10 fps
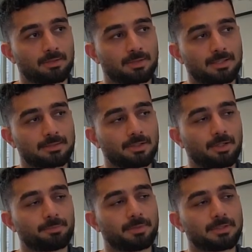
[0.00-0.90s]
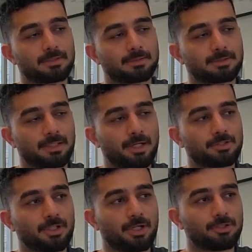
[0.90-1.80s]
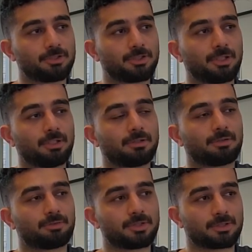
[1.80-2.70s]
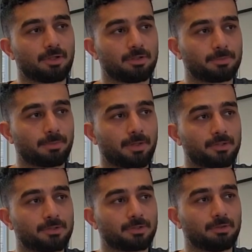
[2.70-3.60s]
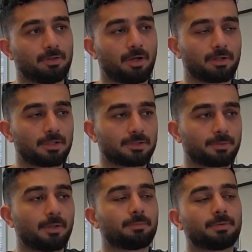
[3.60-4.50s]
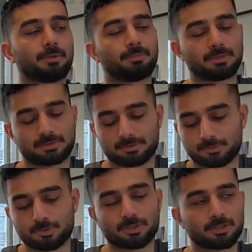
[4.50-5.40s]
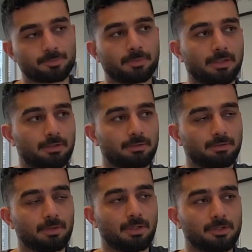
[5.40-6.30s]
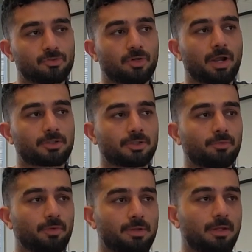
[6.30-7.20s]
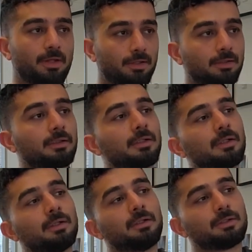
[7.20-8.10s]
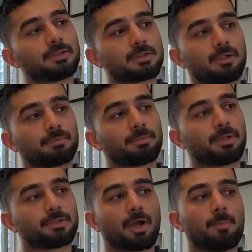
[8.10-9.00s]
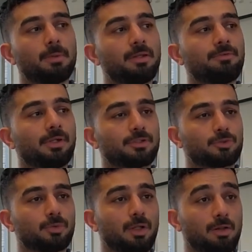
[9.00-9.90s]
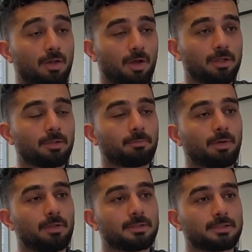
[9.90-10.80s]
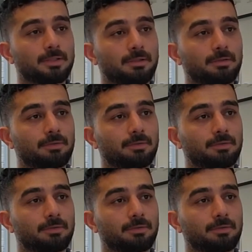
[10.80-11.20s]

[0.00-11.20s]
SERP is the search engine result page. Log the SERP means users with interaction with the result page. Oblivious to the logging policy.